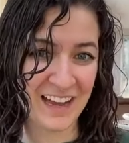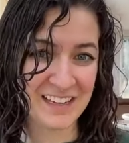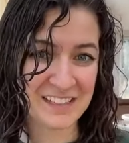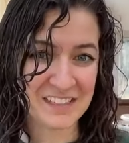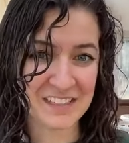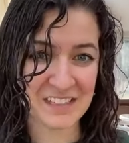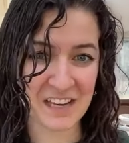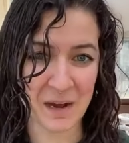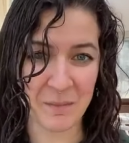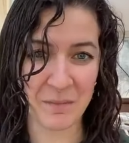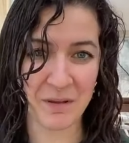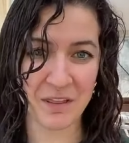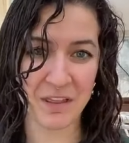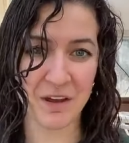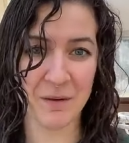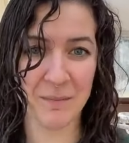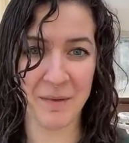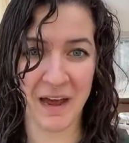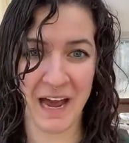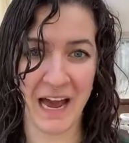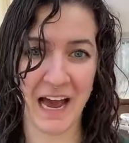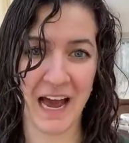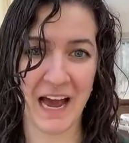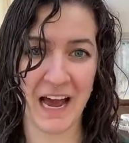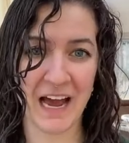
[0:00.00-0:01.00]
Some of
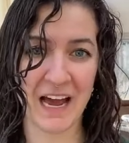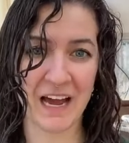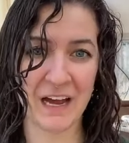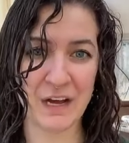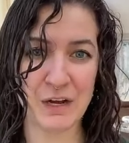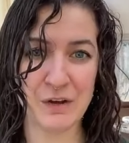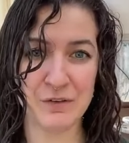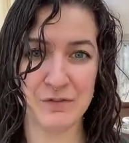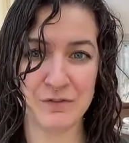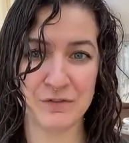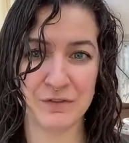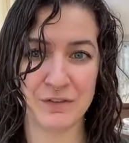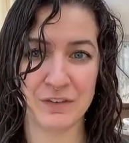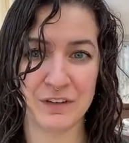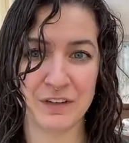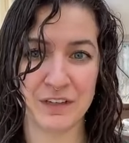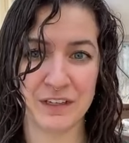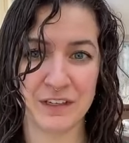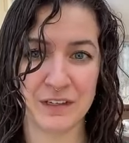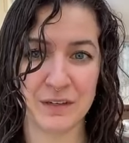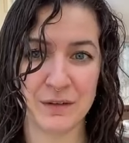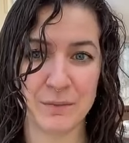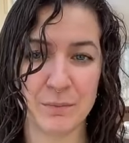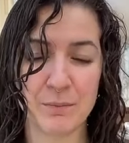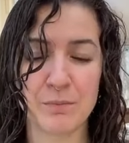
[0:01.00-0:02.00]
them have
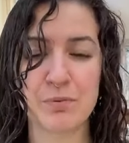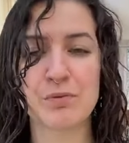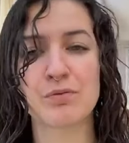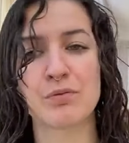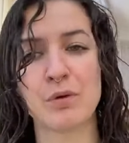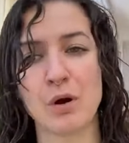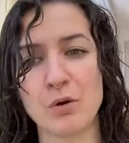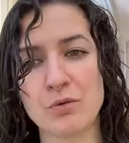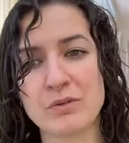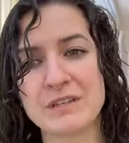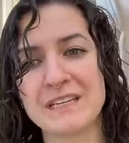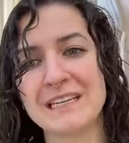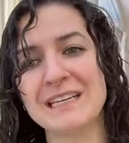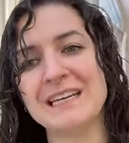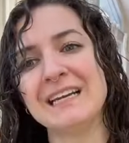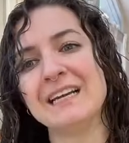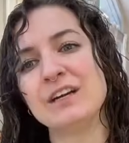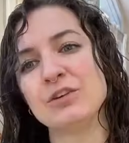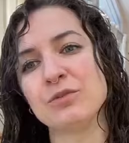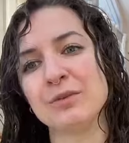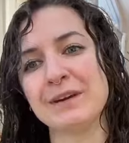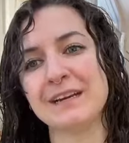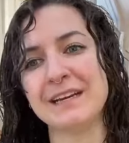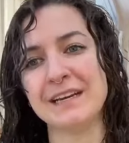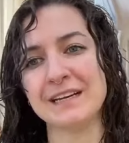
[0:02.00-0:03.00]
protein
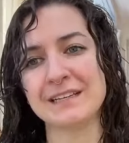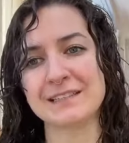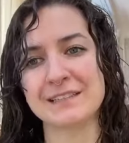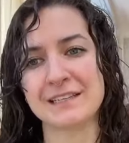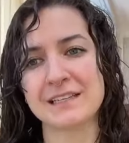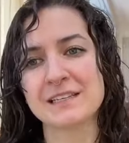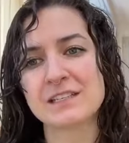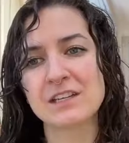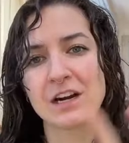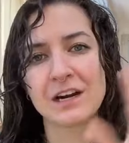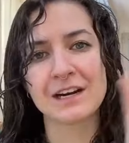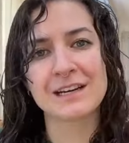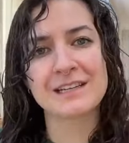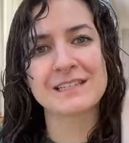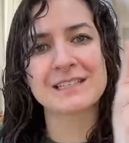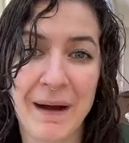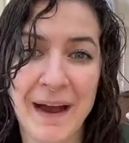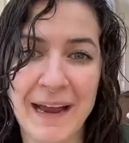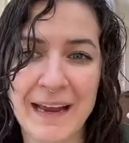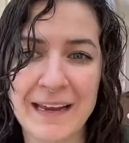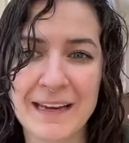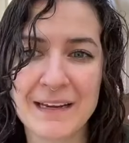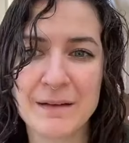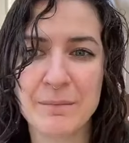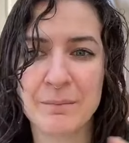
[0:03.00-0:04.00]
ingredients. It is not, it
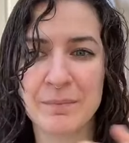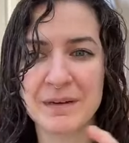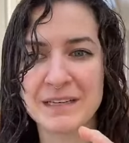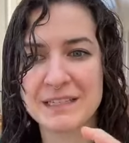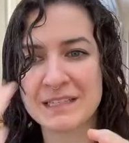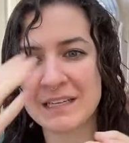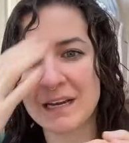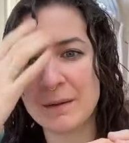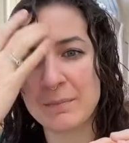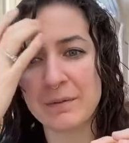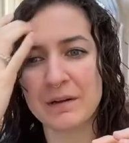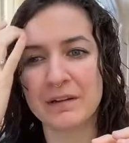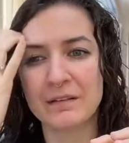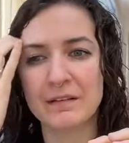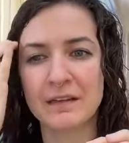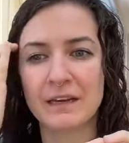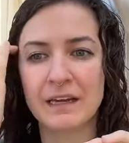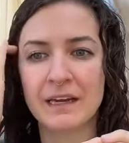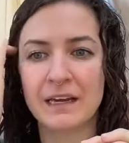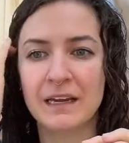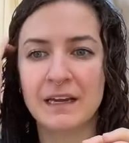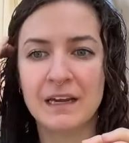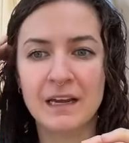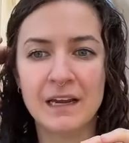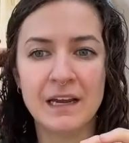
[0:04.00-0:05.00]
might, but
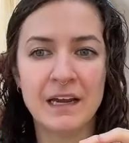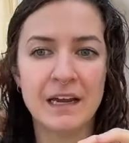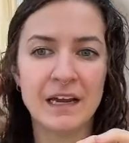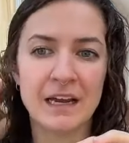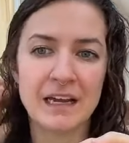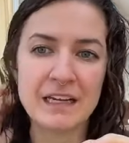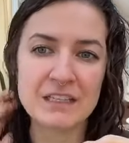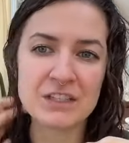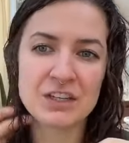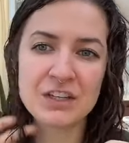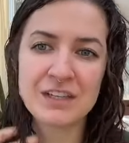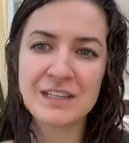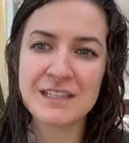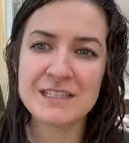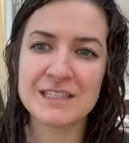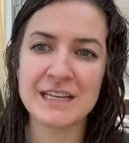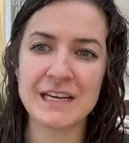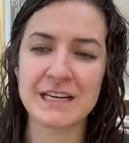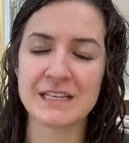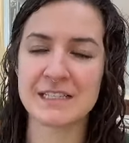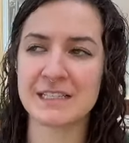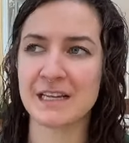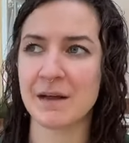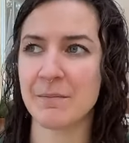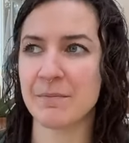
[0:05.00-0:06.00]
typically it's going to
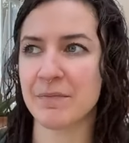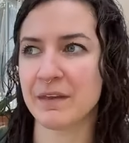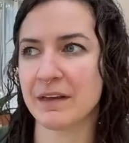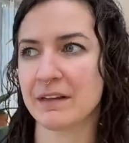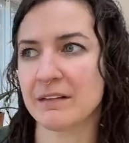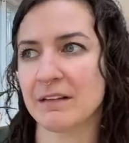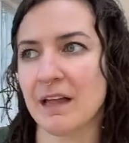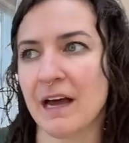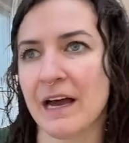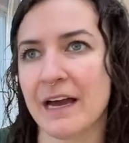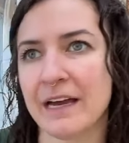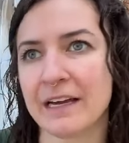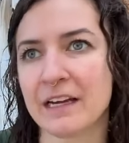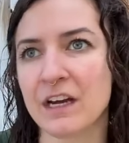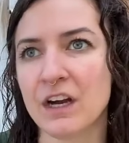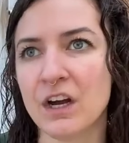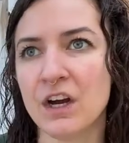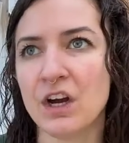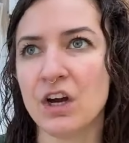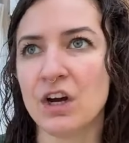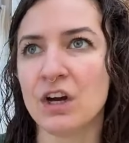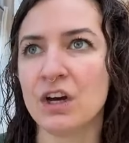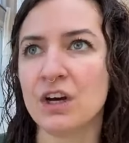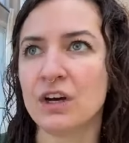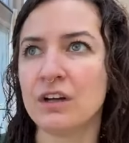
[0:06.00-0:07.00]
say something like
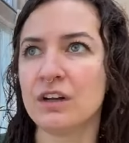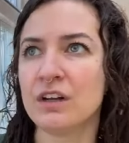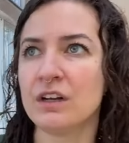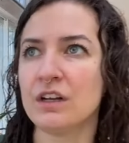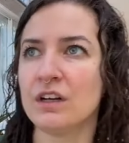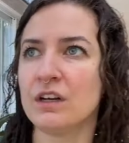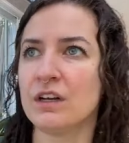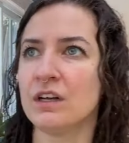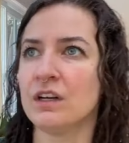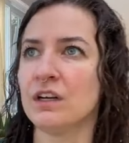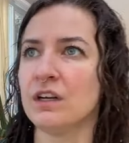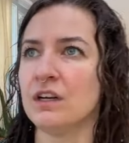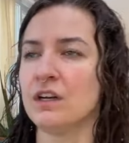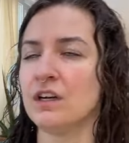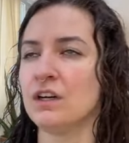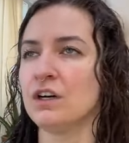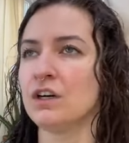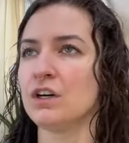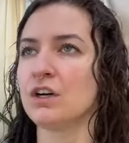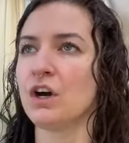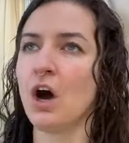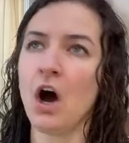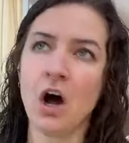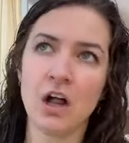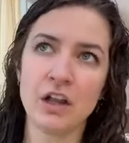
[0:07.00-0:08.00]

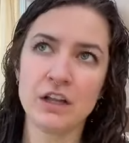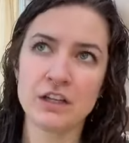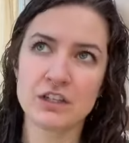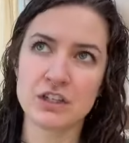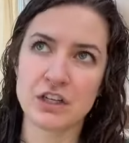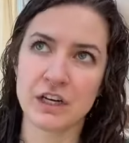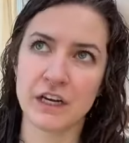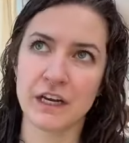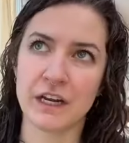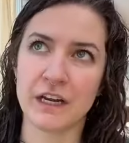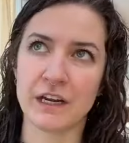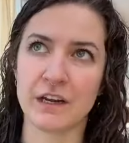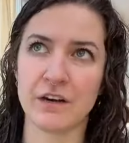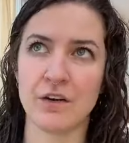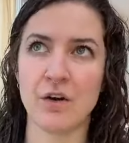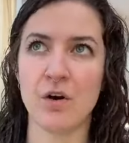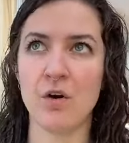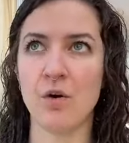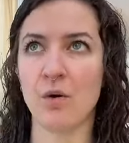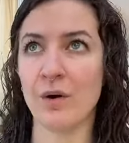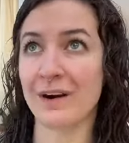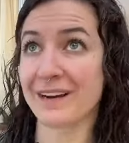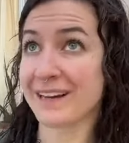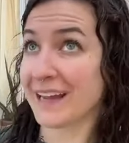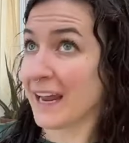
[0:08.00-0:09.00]

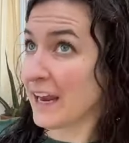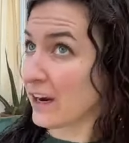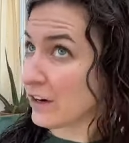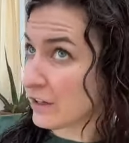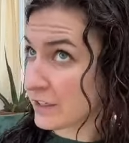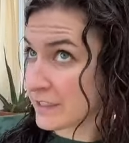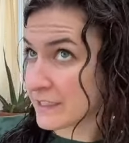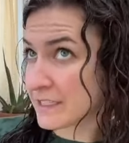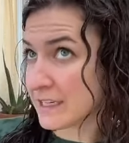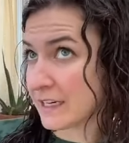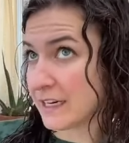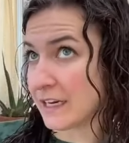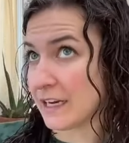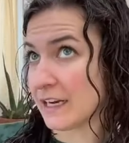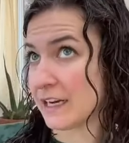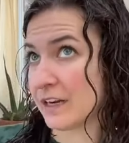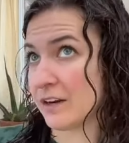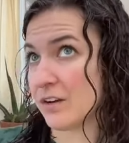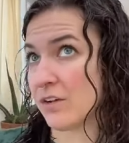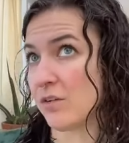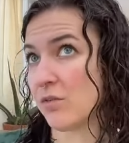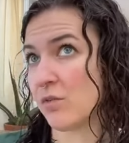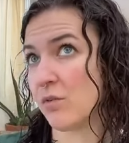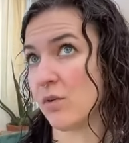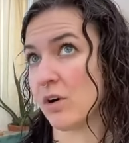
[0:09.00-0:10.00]
collagen or
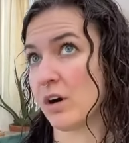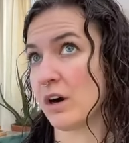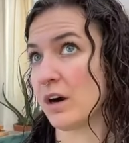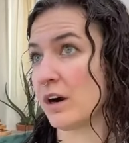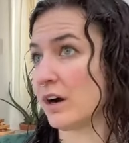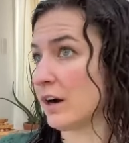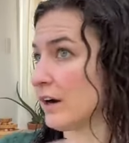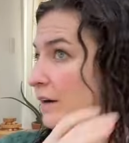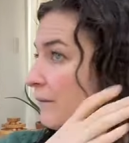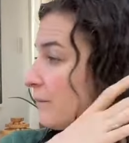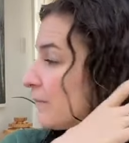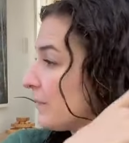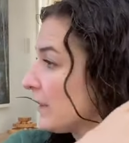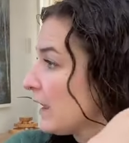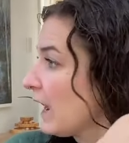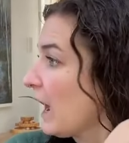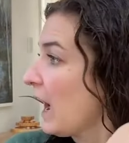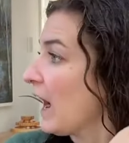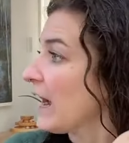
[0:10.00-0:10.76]
keratin or